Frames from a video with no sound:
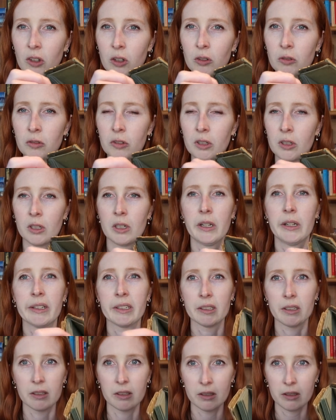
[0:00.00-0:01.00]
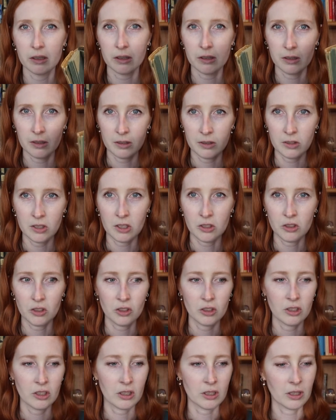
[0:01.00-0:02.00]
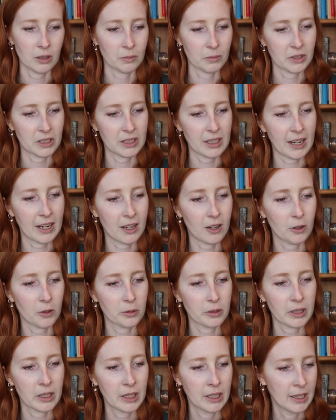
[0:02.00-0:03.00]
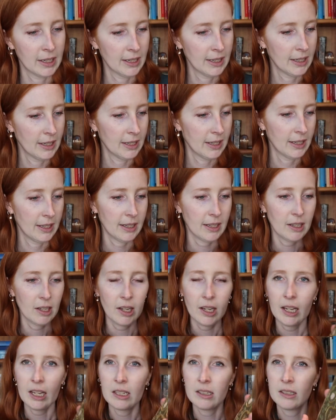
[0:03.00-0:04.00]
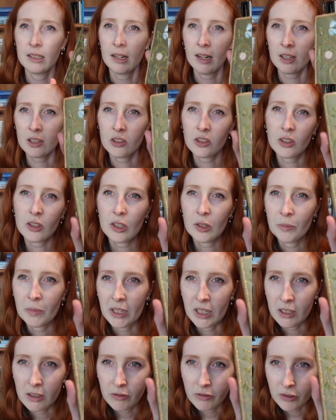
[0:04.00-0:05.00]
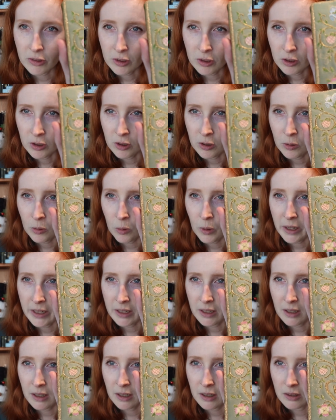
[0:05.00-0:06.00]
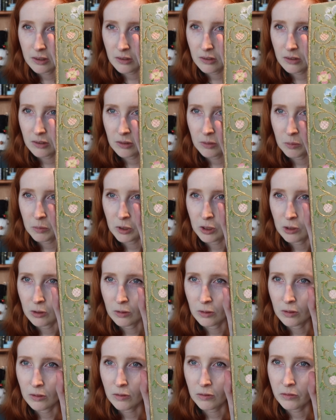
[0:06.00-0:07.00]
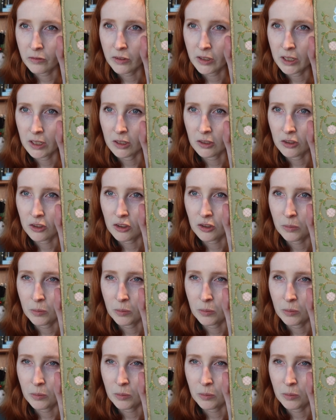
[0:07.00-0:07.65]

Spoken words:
over and stitched them down. And it actually made for quite a smooth finish,